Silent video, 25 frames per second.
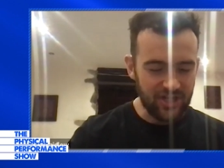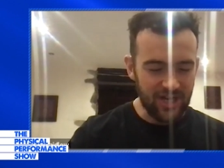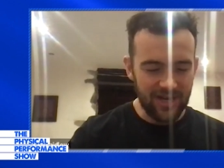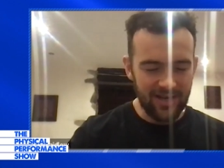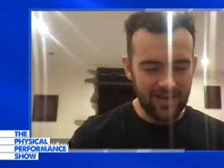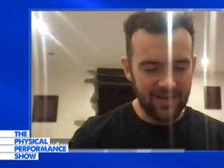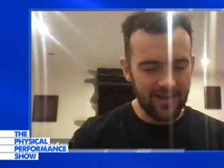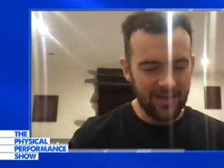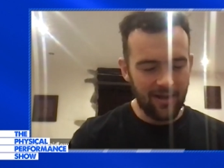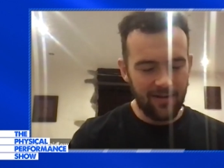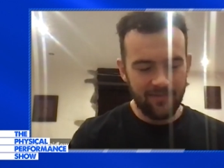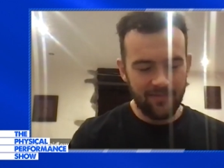
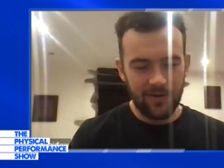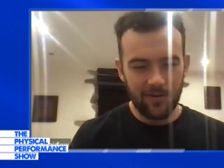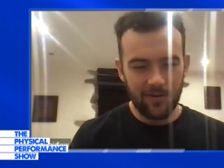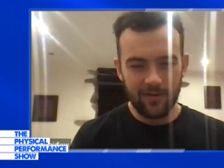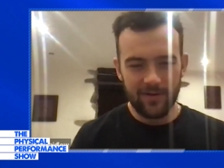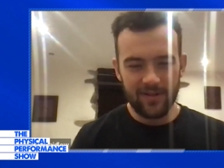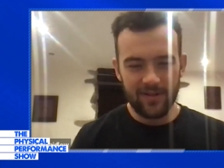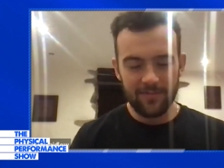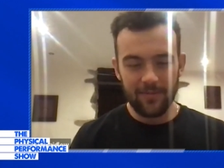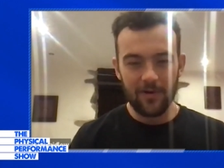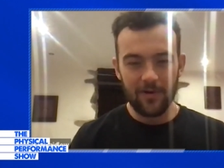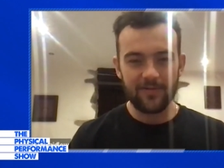generally don't feel
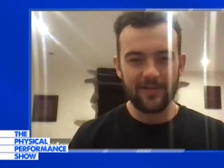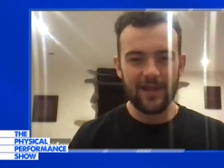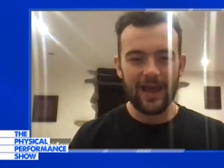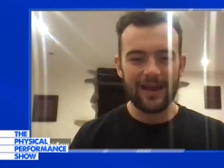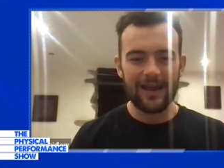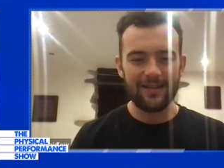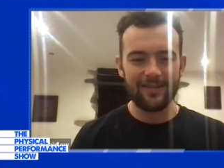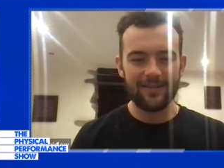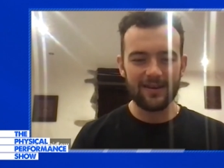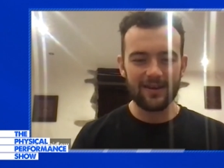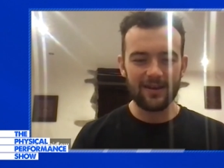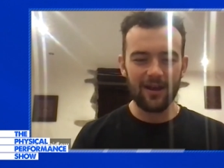he's the most
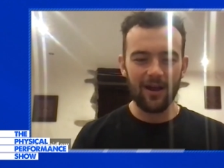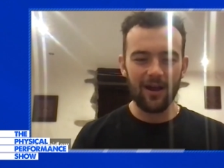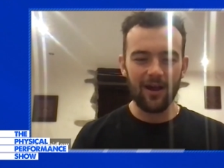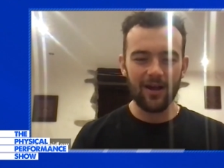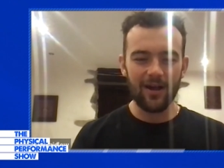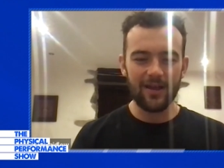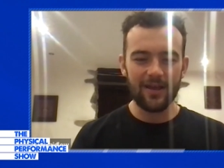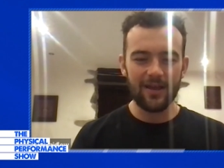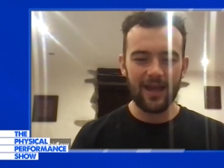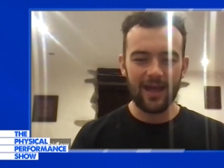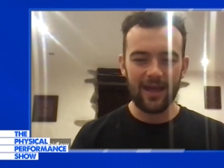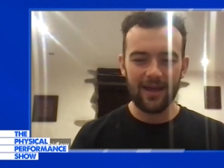talented
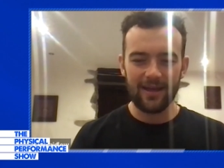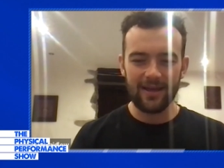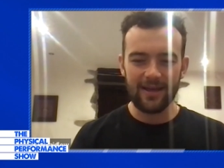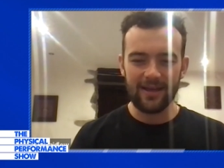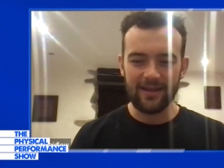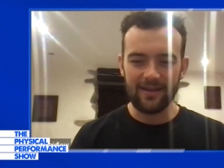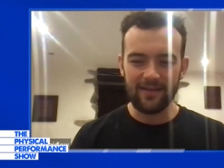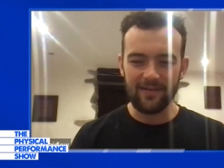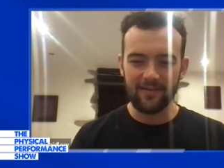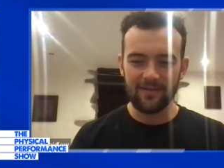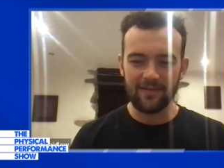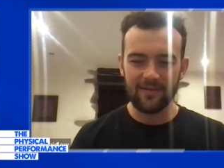guy, yet
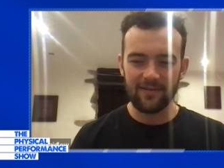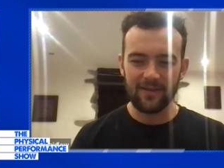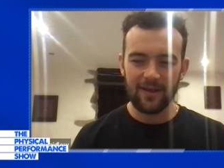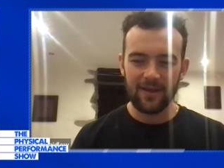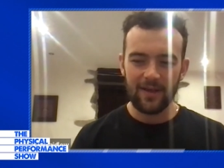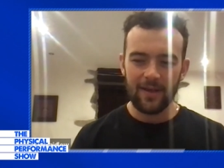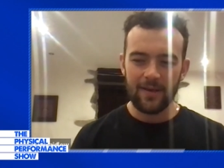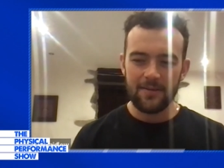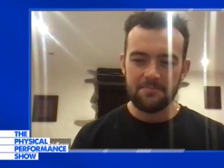he's